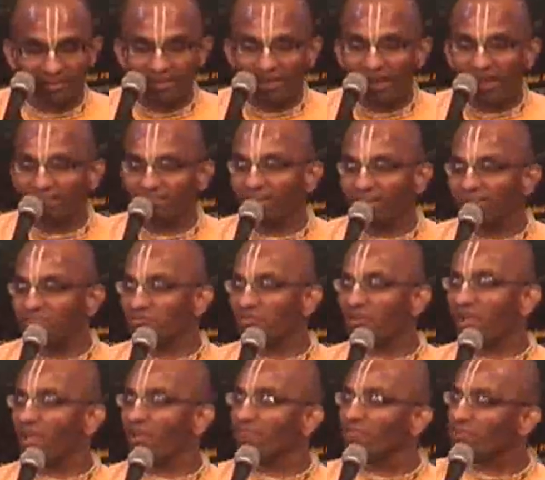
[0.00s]
And that's why
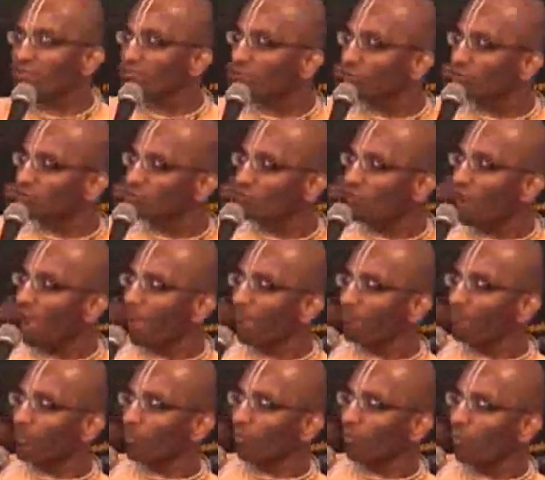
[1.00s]
everyone wants to
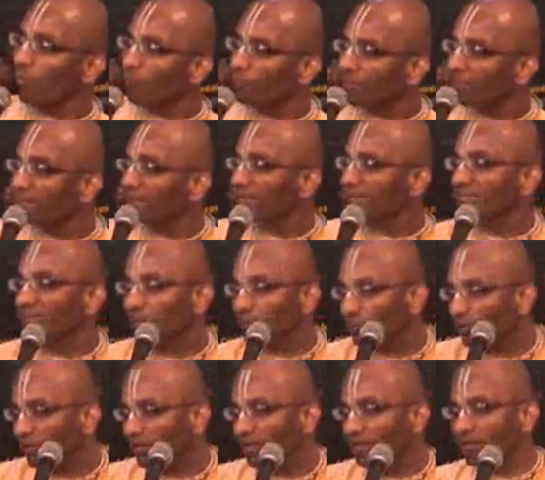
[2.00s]
appropriate the
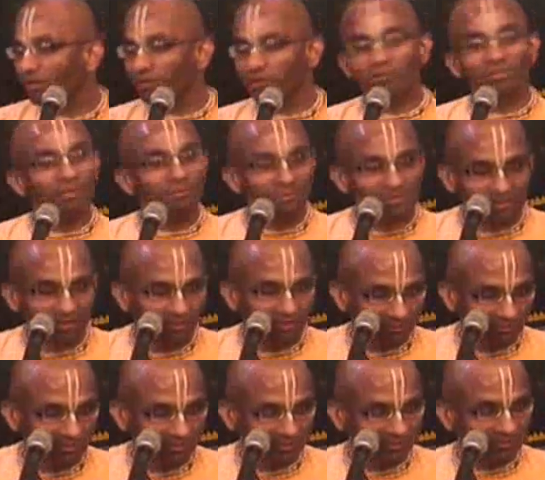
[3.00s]
word to
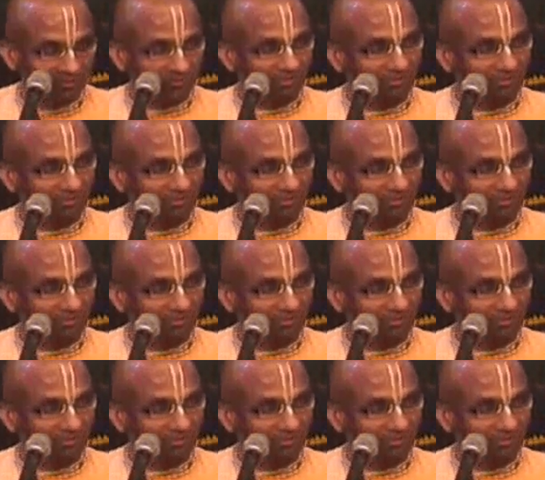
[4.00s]
themselves.